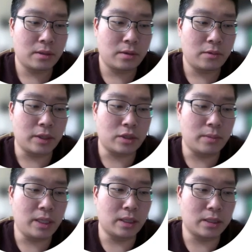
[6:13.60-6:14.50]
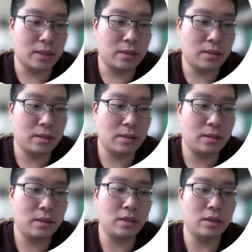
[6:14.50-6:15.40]
Which means
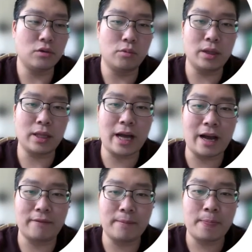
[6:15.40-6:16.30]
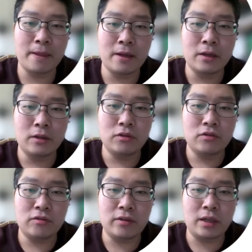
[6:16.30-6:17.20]
you will have
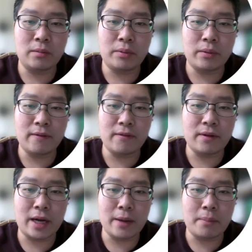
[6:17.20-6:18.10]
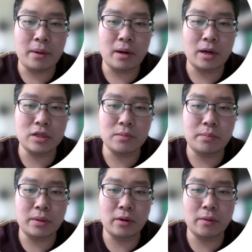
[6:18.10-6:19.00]
12.5 parts
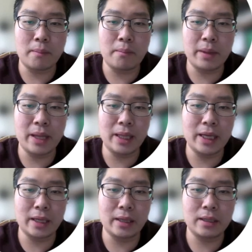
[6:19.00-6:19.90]
per billion.